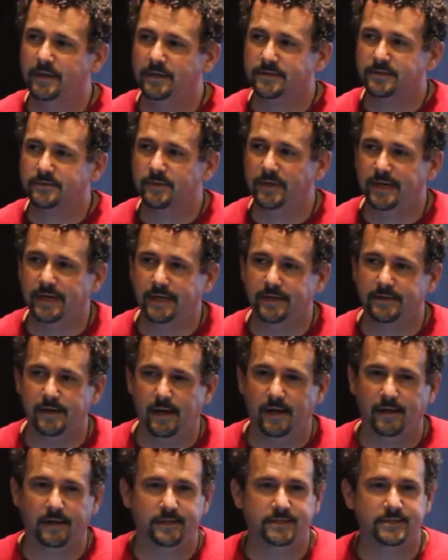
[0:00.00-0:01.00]
Just want to
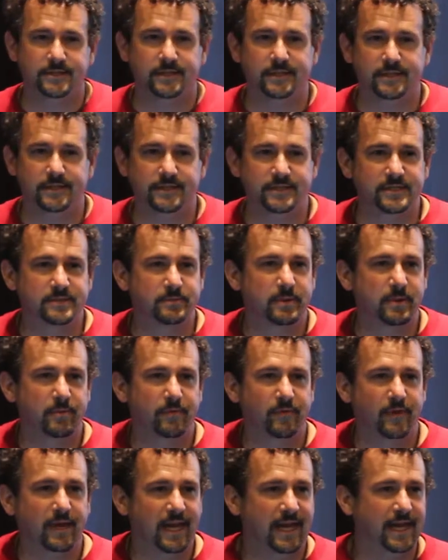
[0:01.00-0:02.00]
acknowledge the indigenous
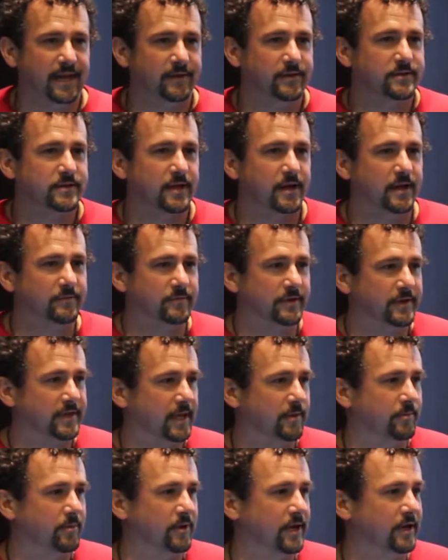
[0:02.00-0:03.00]
people of the land, the Tongva
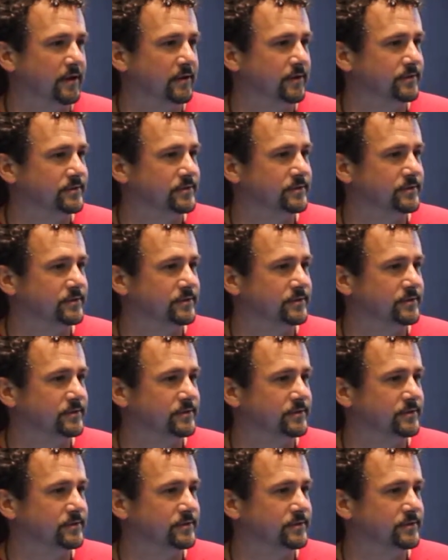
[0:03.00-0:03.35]
Gebrenos.